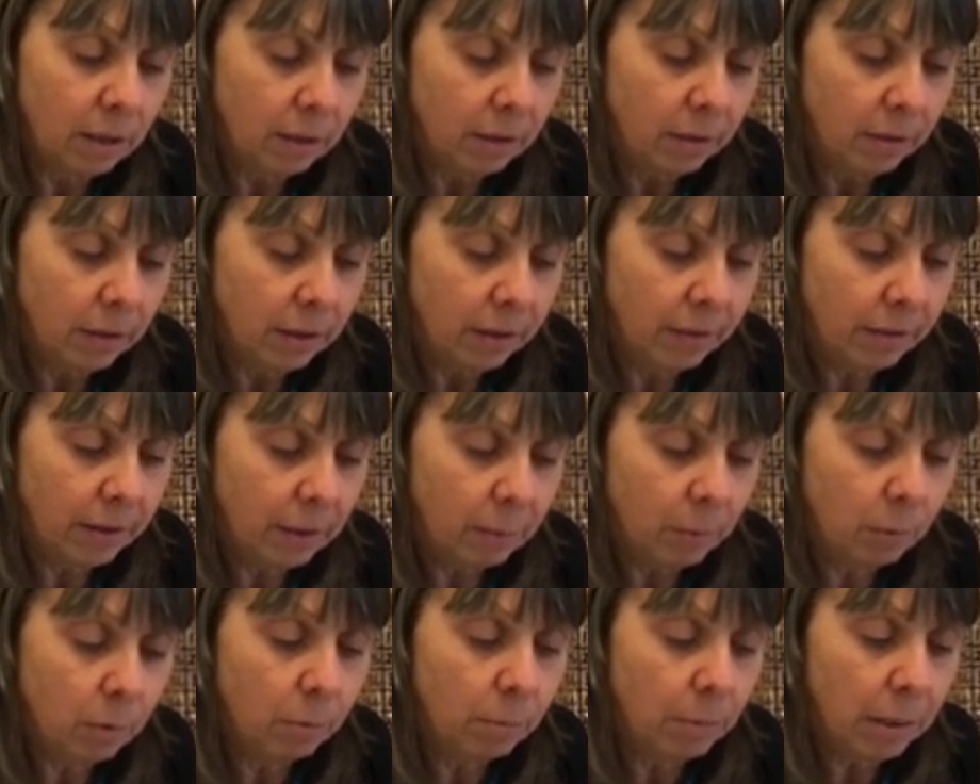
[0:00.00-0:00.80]
then they
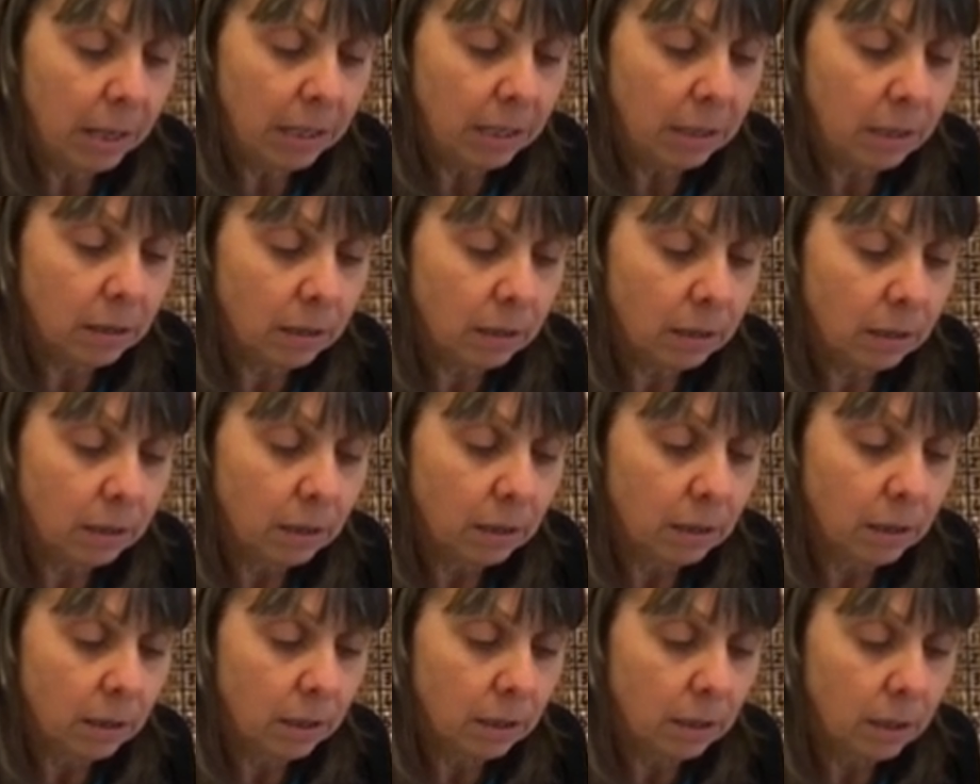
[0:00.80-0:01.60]
will make
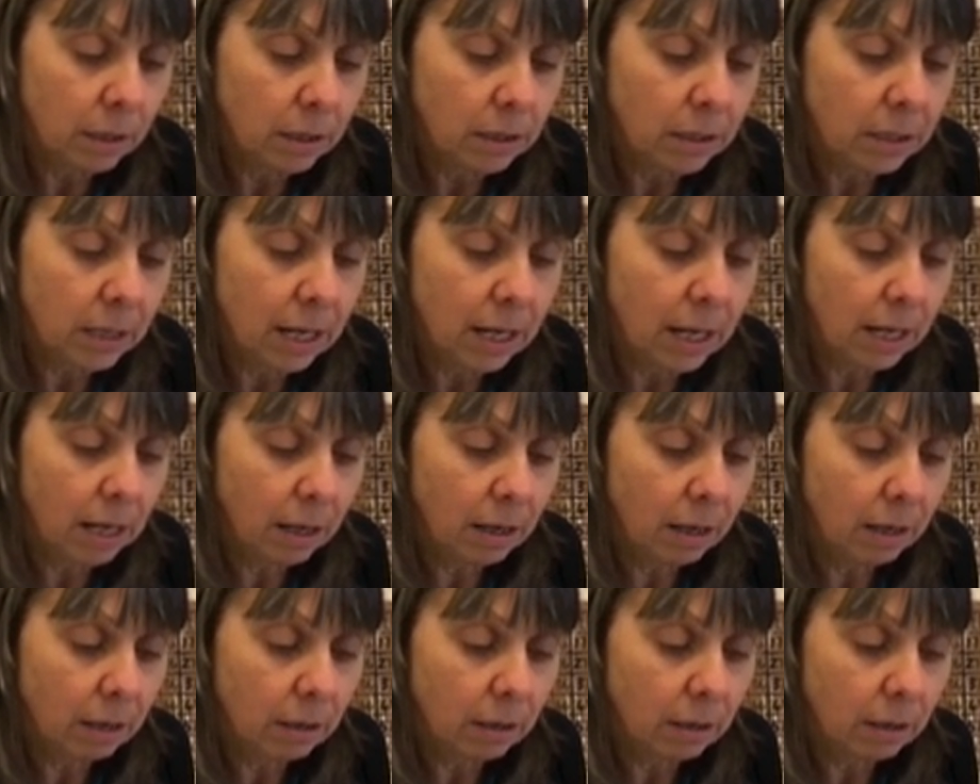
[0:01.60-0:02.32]
a 10.